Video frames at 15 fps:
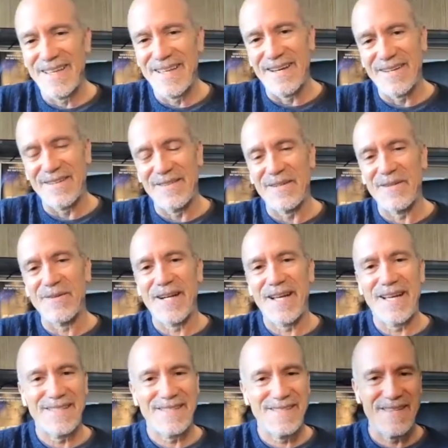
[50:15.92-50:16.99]
out on the
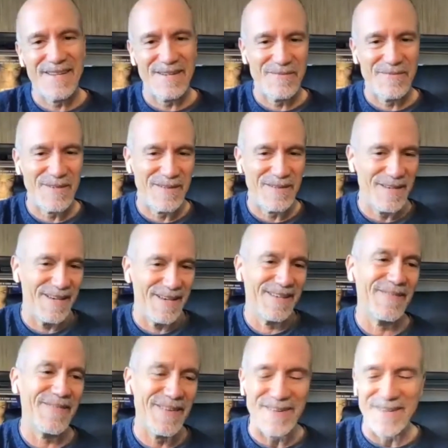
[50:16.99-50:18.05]
grass there in front
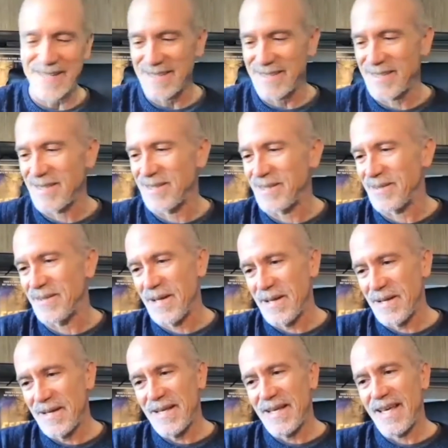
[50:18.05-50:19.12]
of the Art Institute.
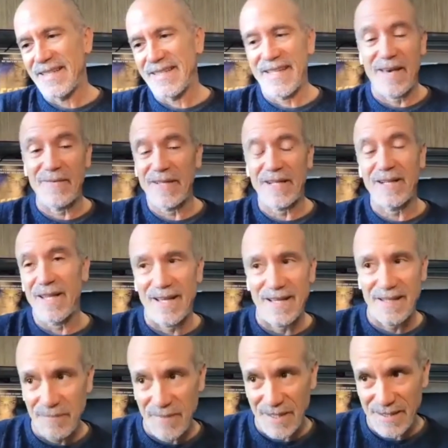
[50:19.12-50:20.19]
And Kevin
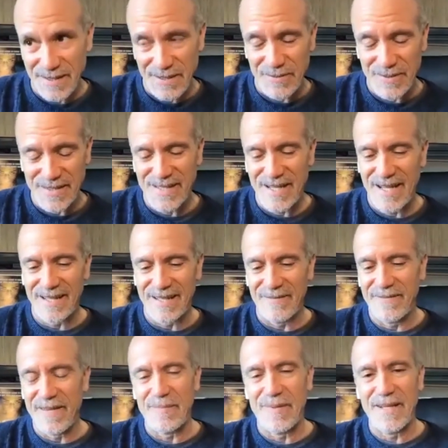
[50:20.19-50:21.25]
Kline, because he was dating
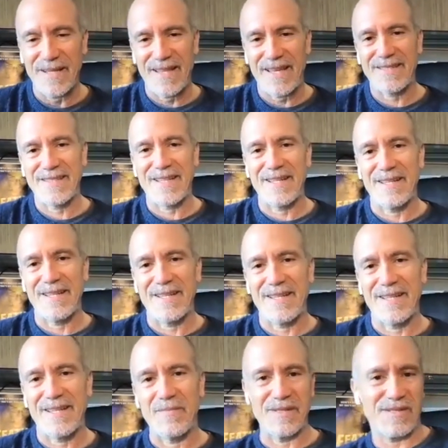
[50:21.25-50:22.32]
Phoebe at that
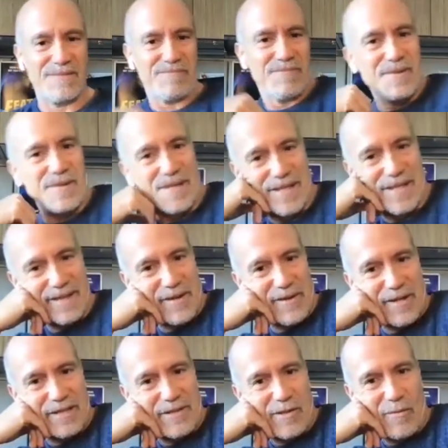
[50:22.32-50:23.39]
time, would
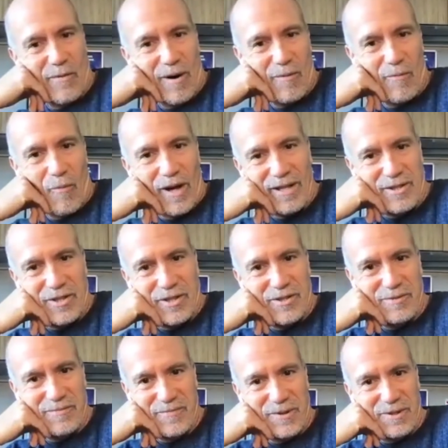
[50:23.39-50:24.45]
lean there against the wall, watch
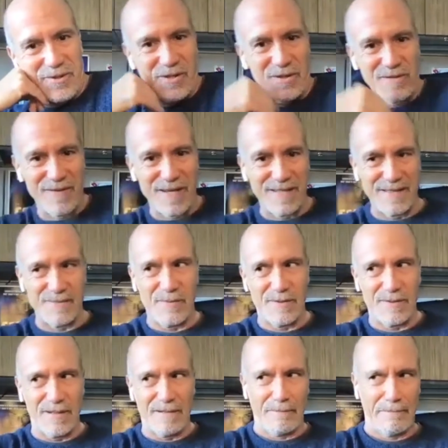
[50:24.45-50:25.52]
us rehearse our fights, and
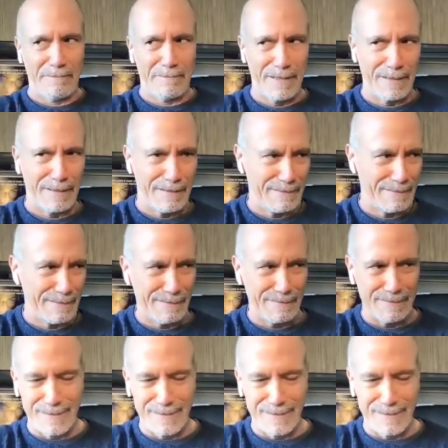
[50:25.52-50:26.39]
we were like, "Oh my God, that's